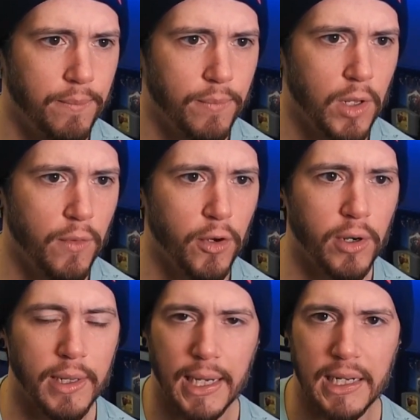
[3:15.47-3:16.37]
if you're
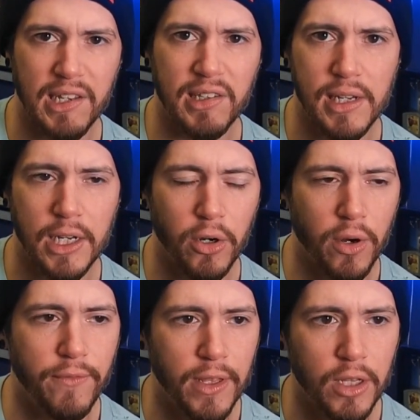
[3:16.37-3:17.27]
in a city or
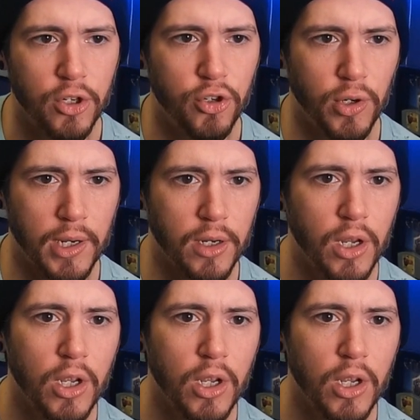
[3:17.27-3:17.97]
a village, you can